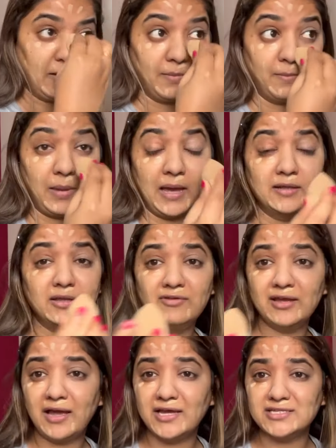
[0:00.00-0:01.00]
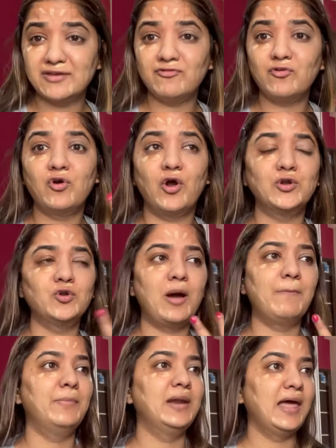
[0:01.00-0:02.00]
By the way guys, I forgot to
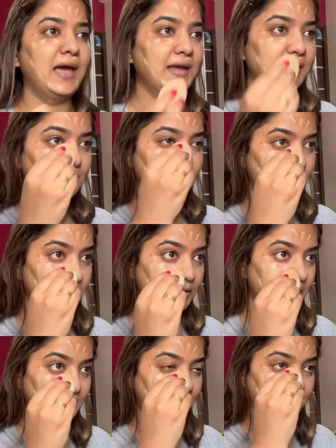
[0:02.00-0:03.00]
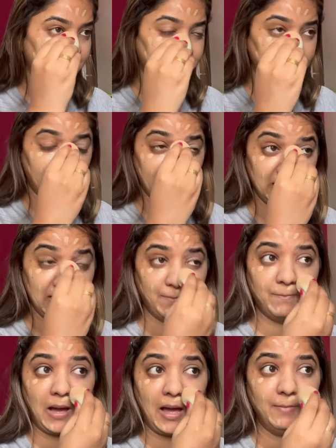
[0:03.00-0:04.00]
apply a
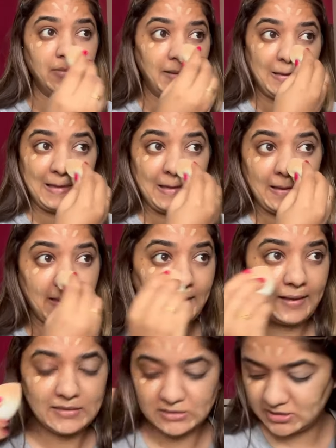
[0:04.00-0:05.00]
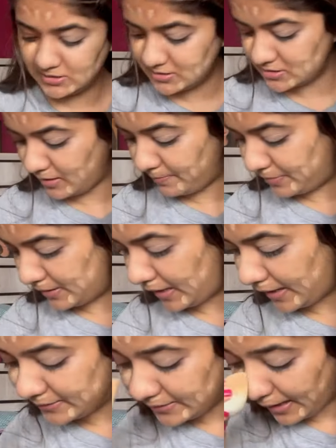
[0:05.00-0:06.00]
lip balm. I'll just
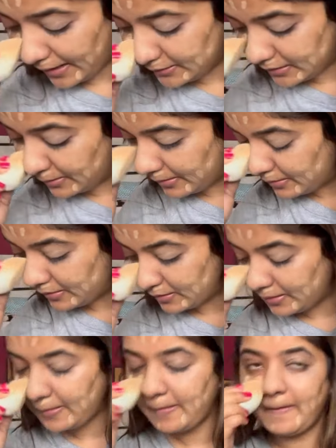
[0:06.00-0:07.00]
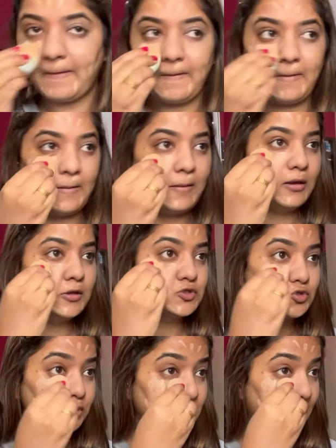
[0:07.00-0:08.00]
apply that
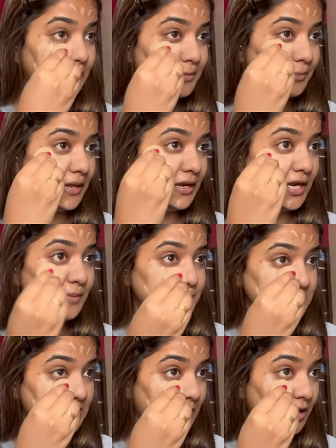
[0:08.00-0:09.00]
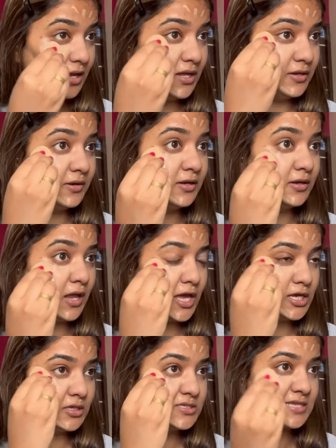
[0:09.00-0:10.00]
so that my lips are
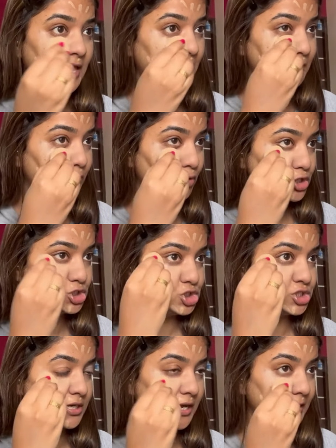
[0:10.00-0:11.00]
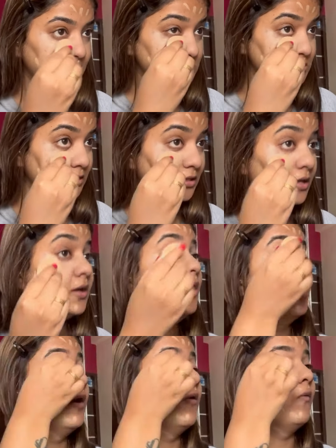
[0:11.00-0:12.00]
nice and moisturized
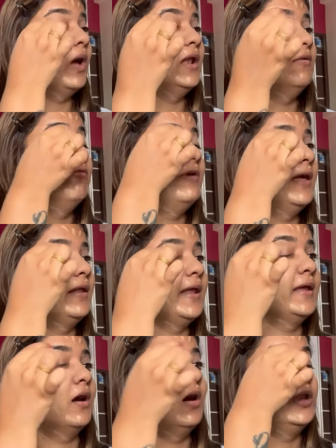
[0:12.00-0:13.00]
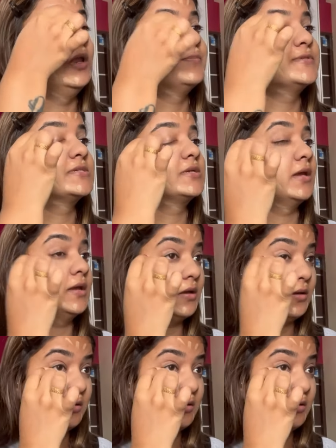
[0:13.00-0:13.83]
while wearing a lipstick.